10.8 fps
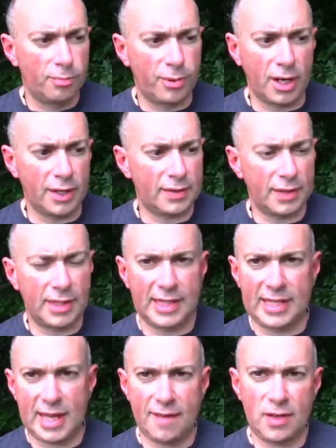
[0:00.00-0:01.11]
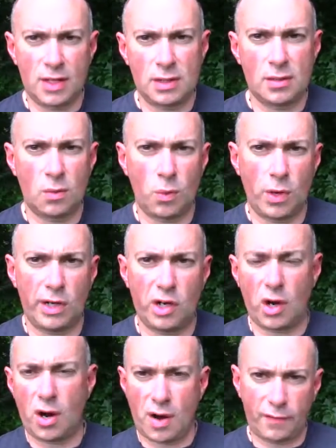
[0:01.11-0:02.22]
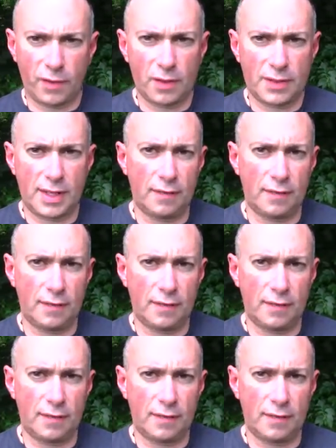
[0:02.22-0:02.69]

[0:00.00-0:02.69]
but given what it offers,